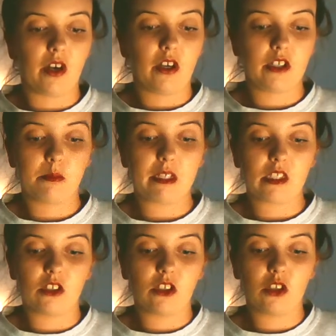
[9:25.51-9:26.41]
It's based
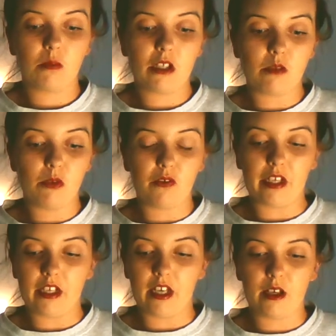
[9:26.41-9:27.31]
on the new major
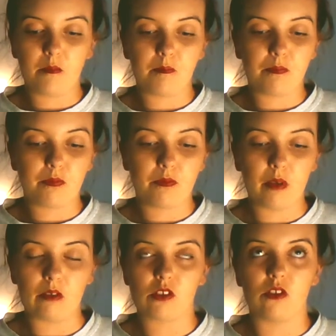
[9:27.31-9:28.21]
movie. No,
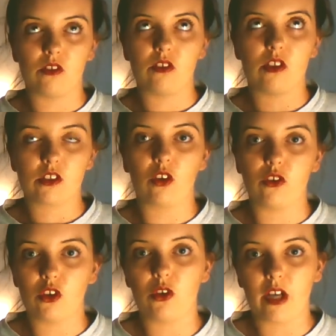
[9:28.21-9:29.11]
it's not
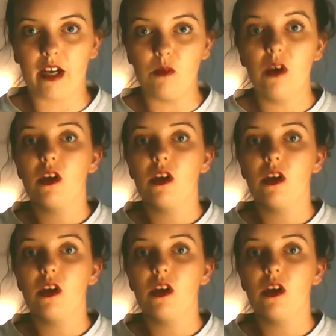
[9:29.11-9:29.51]
new now.